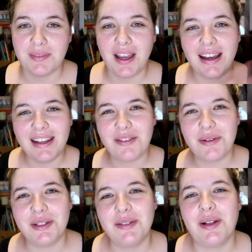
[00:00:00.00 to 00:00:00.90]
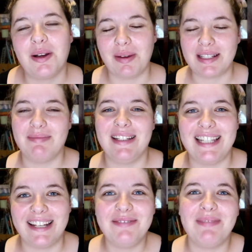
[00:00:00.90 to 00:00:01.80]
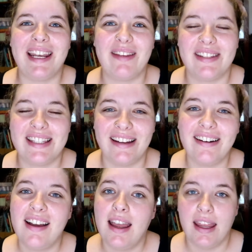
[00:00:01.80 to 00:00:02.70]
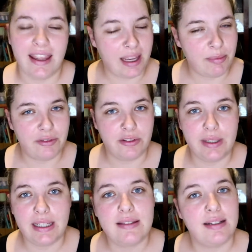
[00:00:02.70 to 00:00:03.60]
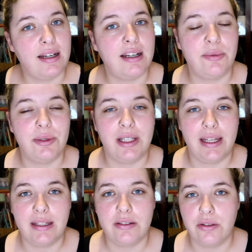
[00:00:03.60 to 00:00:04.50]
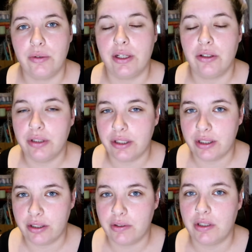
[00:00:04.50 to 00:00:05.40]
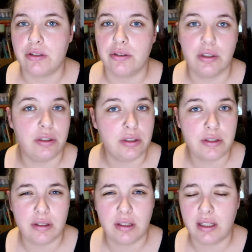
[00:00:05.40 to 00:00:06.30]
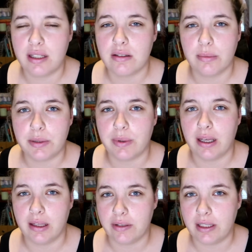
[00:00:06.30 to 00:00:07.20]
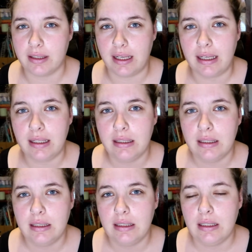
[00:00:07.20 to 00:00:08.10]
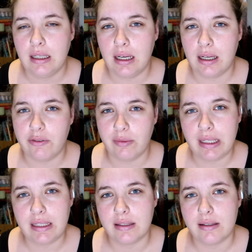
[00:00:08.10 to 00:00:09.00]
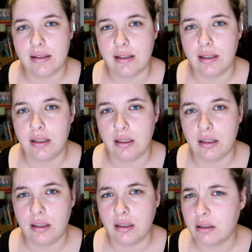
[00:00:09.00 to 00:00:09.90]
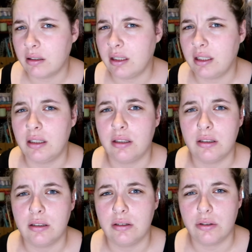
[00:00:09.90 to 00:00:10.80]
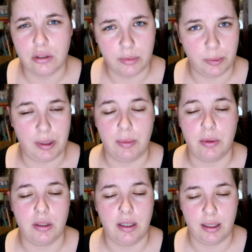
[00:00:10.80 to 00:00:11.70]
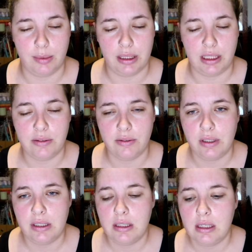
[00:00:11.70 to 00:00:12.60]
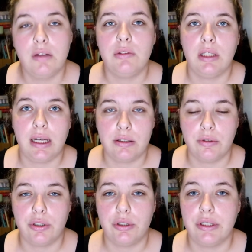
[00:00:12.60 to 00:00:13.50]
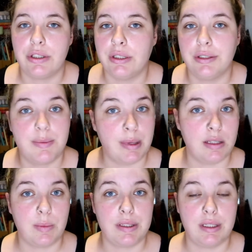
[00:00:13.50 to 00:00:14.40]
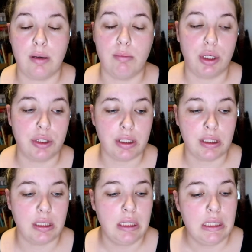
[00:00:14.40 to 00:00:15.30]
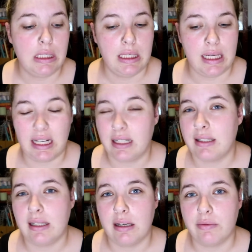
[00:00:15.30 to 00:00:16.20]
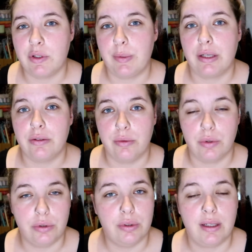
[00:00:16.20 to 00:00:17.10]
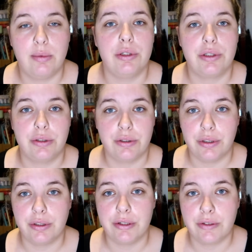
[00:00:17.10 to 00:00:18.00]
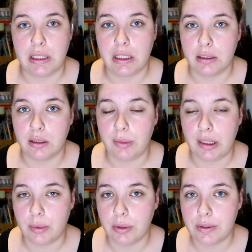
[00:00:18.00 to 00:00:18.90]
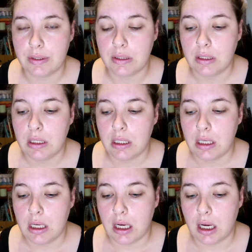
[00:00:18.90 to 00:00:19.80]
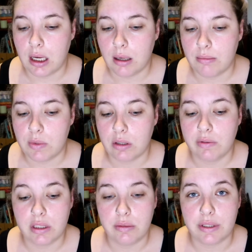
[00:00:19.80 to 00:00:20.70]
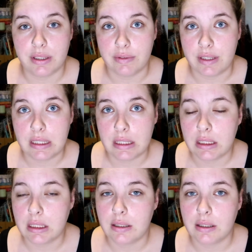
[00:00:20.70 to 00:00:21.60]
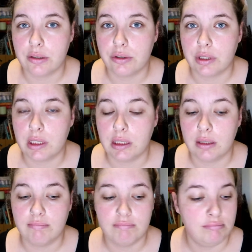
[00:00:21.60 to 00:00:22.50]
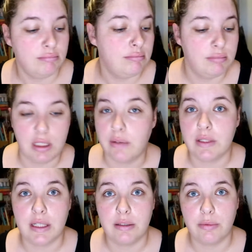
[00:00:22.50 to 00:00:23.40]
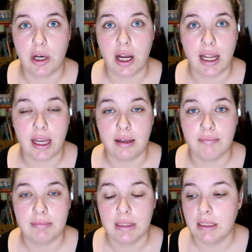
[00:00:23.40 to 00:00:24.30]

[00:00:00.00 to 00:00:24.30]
Hi everyone, welcome back to my channel. My name is Sarah, and before we get started I would like to acknowledge the traditional owners on the lands on which we're gathering today. For me, that's the Yagara and Turrbal people, I believe. I would like to acknowledge elders past, present and emerging, and extend that respect to all Aboriginal and Torres Strait Islander peoples. Sovereignty was never ceded in this country, never ceded where I am.